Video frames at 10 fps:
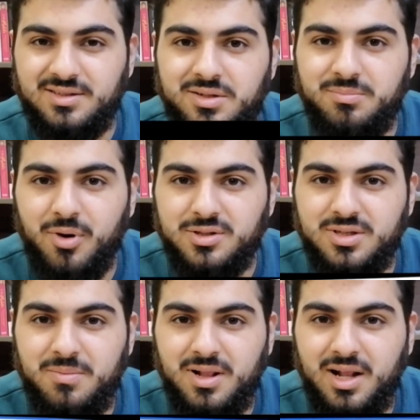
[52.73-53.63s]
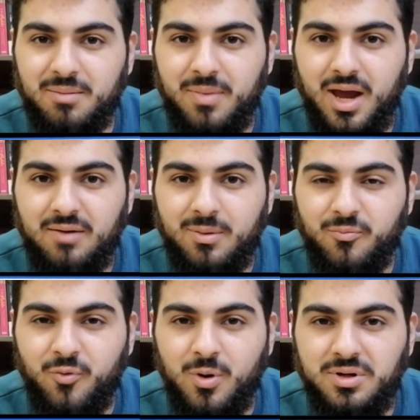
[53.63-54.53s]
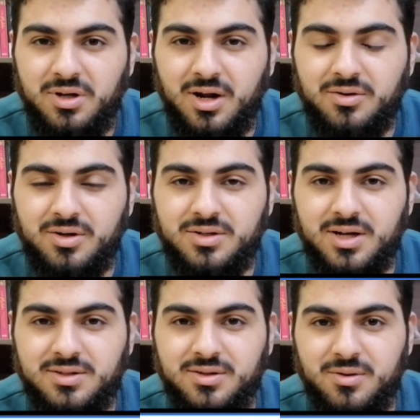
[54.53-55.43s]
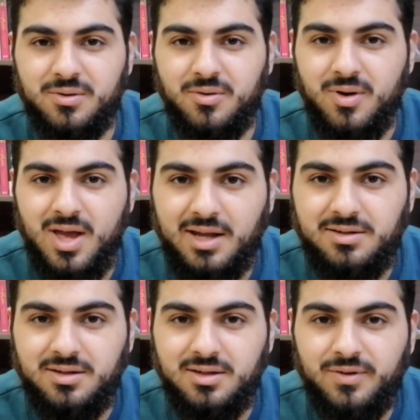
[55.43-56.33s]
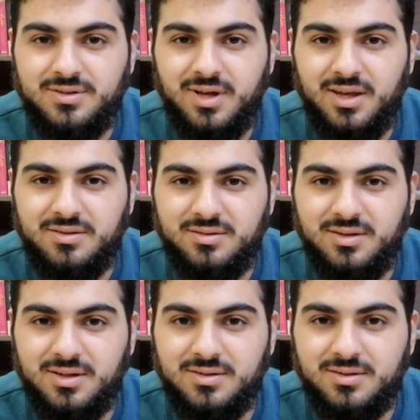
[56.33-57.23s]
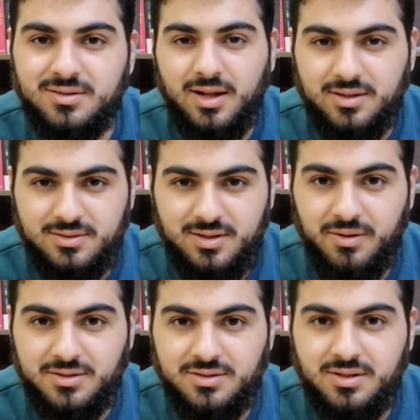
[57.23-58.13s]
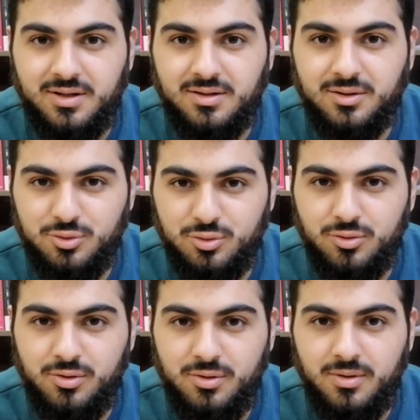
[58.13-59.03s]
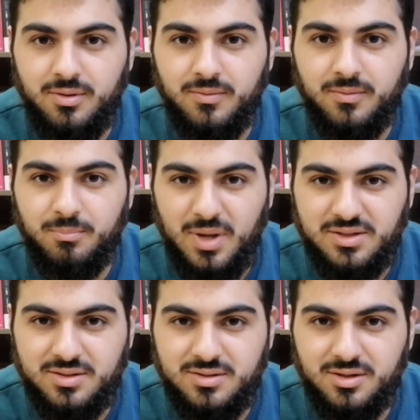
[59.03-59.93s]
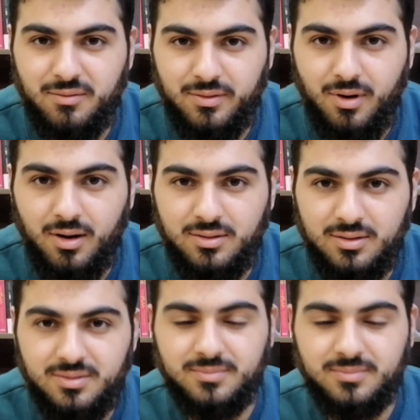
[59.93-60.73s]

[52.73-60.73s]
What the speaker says: How is it possible that a man from 1400 years ago had prophesied this unless he was the true messenger of God?